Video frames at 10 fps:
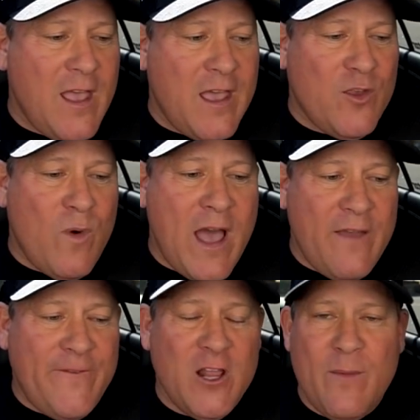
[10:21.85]
And the way
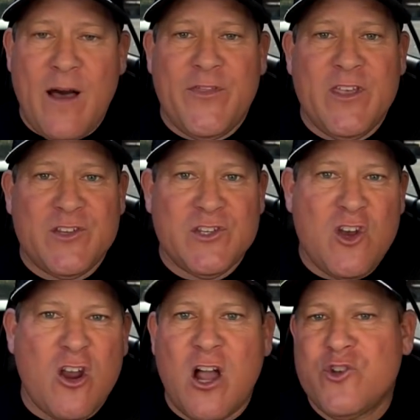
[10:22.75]
I feel about this is
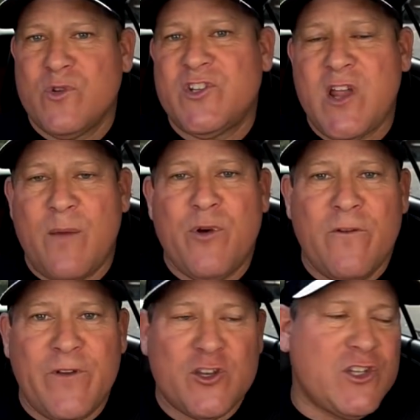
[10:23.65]
our country is not
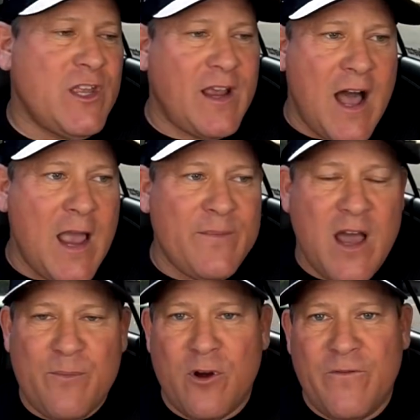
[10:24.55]
perfect, just like I'm
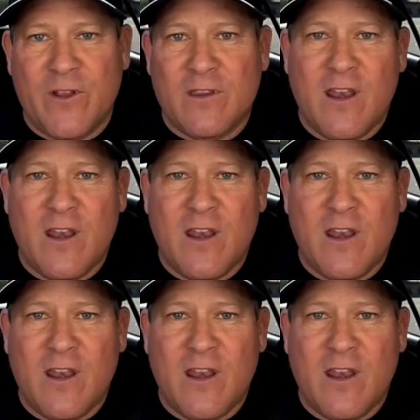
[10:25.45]
not perfect.